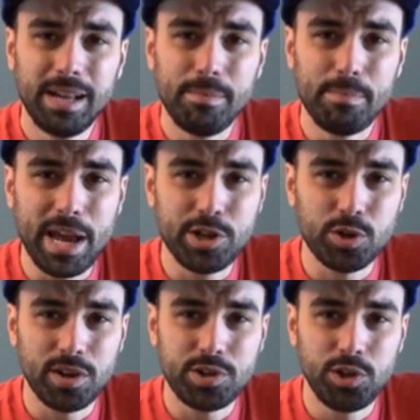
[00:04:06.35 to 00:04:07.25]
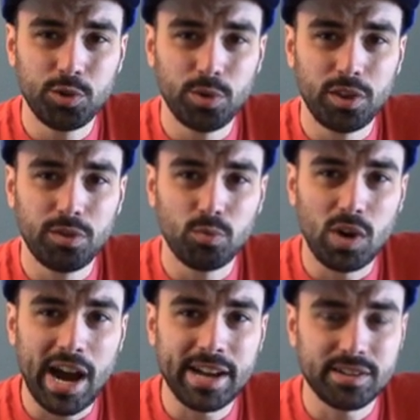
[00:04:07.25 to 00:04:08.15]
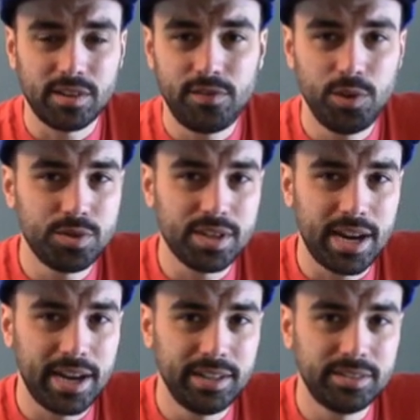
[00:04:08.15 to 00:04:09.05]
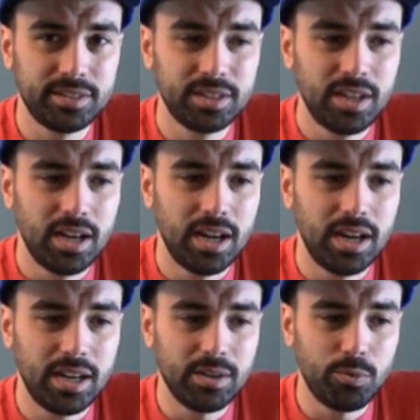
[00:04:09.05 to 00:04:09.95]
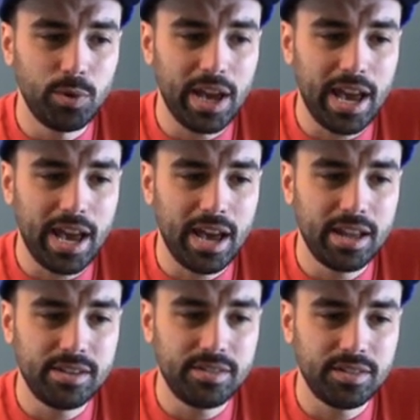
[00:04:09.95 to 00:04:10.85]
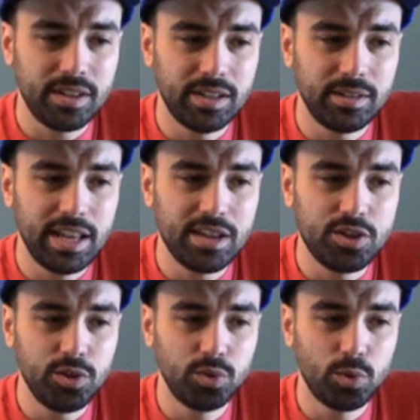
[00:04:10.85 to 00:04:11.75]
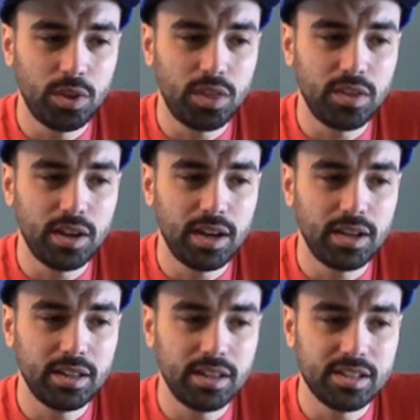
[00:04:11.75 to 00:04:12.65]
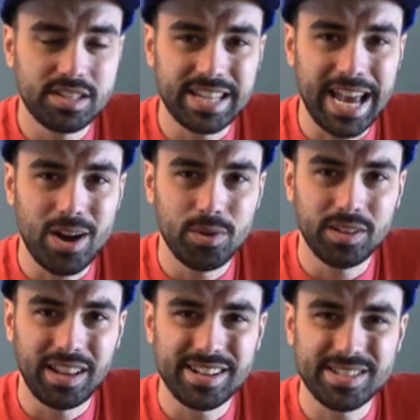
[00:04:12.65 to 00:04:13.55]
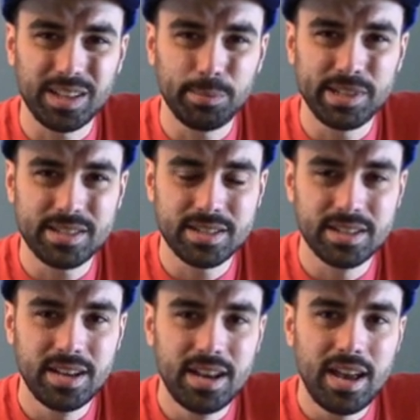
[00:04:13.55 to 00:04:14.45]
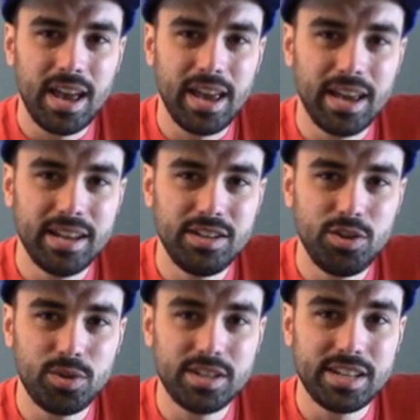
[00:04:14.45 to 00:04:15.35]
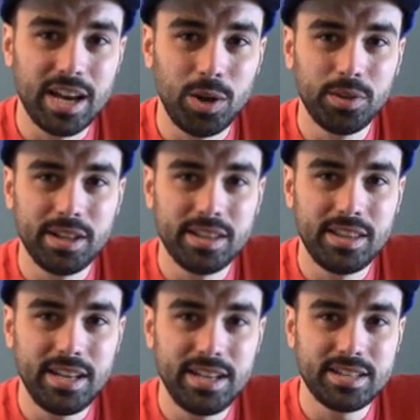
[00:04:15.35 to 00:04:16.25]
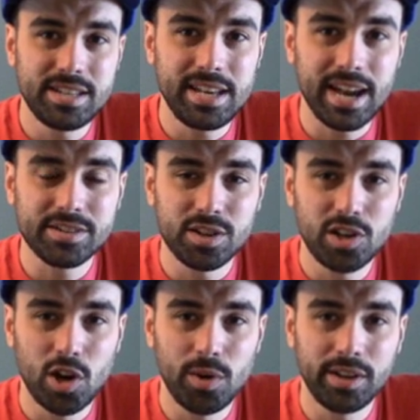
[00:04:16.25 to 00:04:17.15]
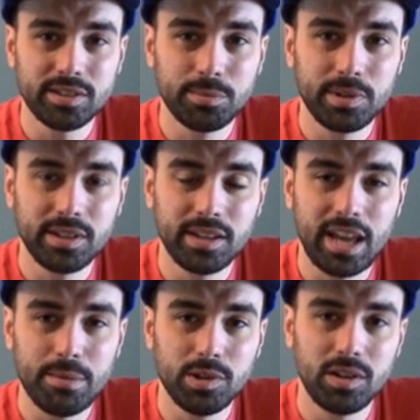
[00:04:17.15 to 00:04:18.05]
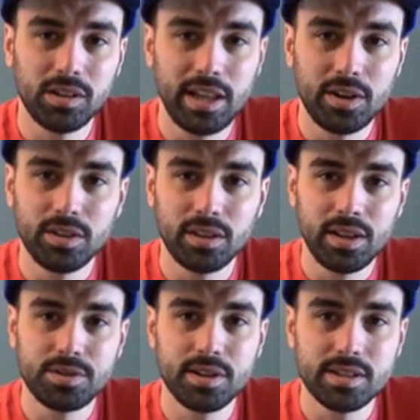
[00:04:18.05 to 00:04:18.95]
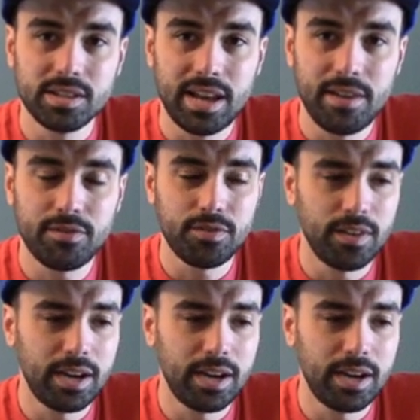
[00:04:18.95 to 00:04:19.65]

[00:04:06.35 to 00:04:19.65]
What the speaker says: Major issues with rot on a few sides. We had issues with the sound, a lot of sibilance, and you can tell that the CX encoding, something that came along later in the LaserDisc life,